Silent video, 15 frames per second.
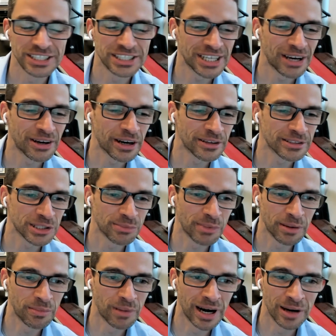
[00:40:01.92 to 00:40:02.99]
shout out to
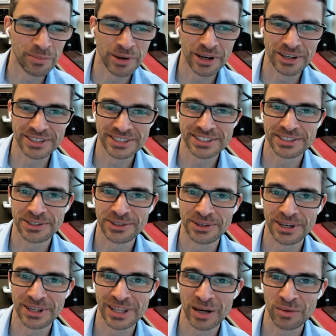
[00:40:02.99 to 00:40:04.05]
my mom, also
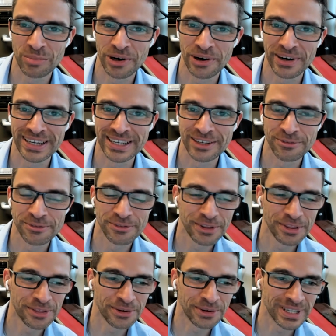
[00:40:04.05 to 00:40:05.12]
a librarian of
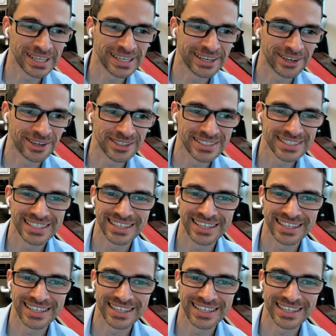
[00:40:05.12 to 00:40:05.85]
30 years,